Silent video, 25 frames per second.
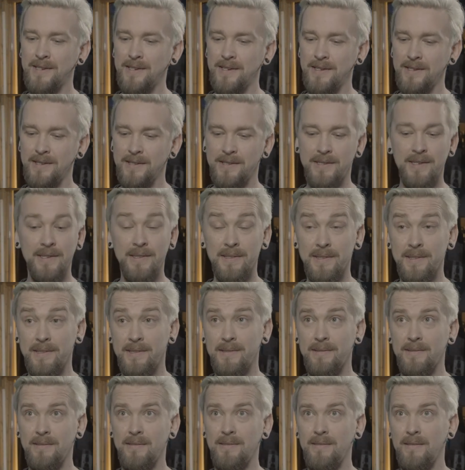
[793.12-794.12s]

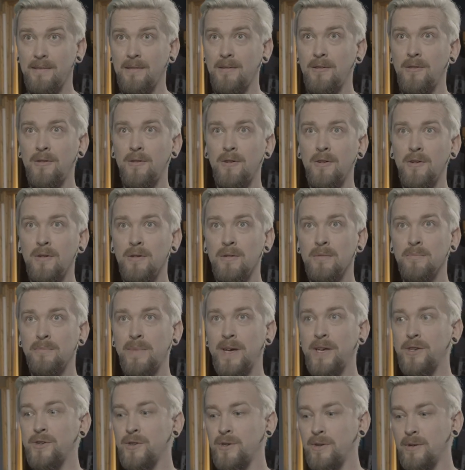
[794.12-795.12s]
Since all
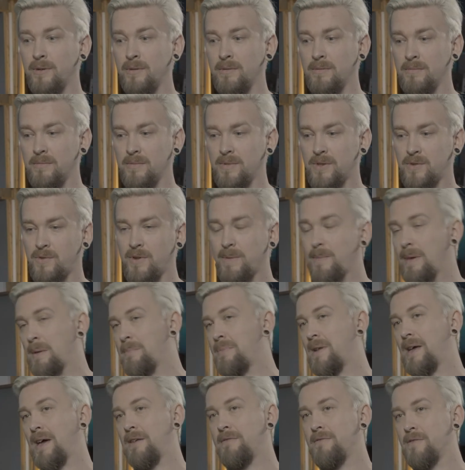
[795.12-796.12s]
major streaming
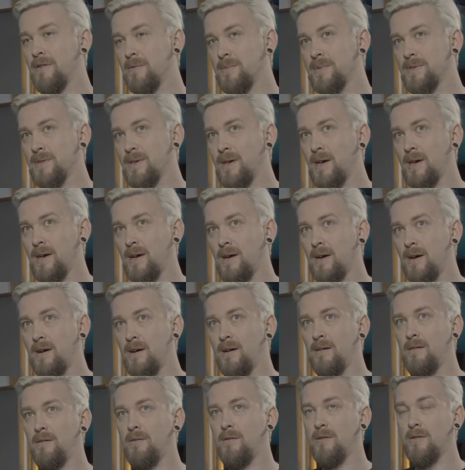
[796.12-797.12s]
platforms
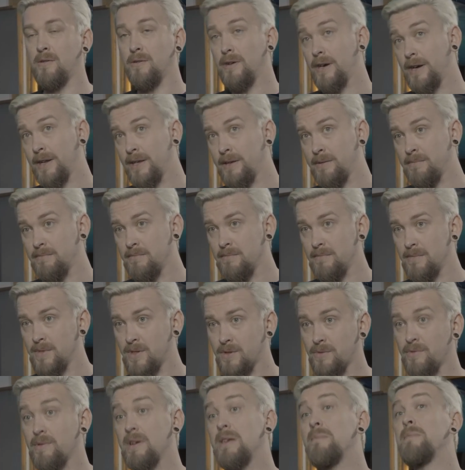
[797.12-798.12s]
are already
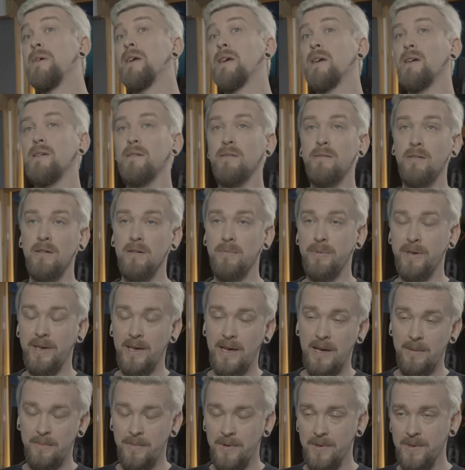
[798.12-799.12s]
streaming in Dolby
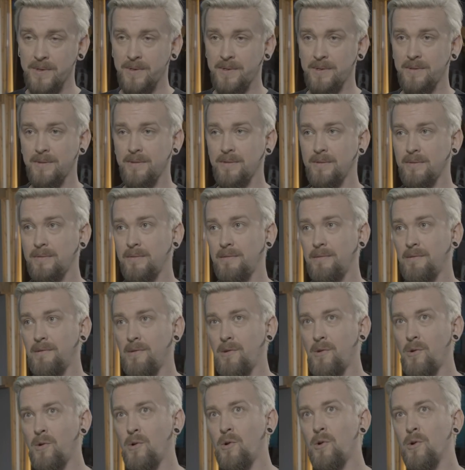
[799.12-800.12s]
Atmos
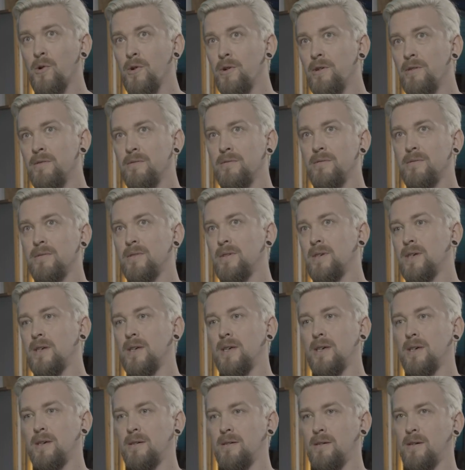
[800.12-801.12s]
or
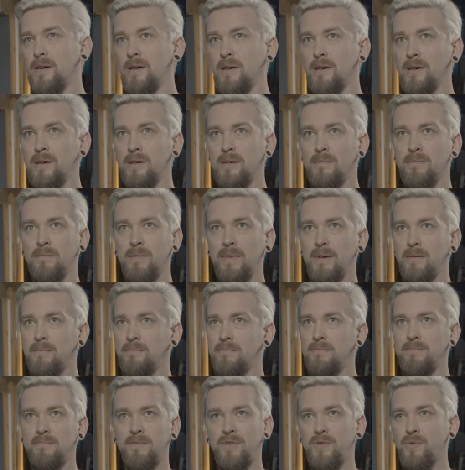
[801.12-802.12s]

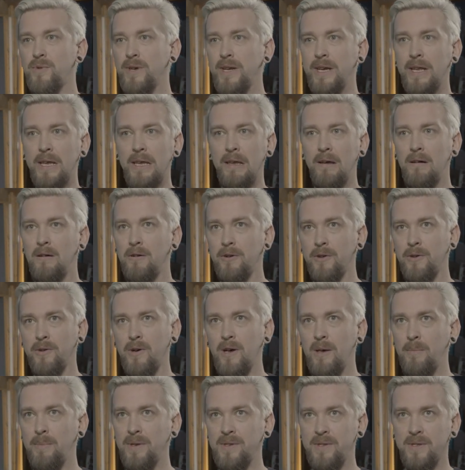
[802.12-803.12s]
3D audio,
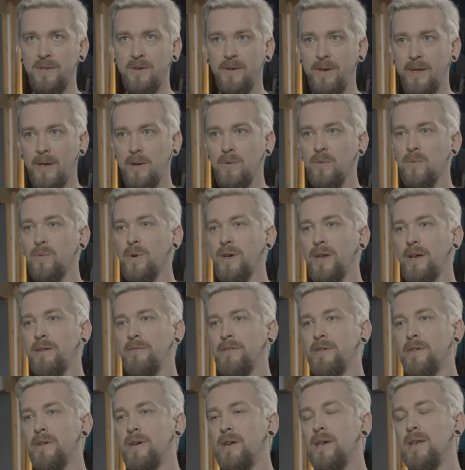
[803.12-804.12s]
ambisonic,
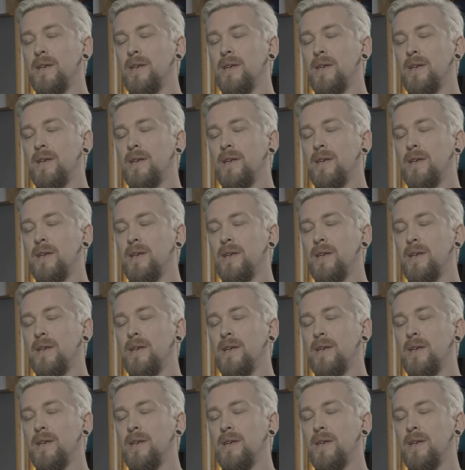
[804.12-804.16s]
whatever,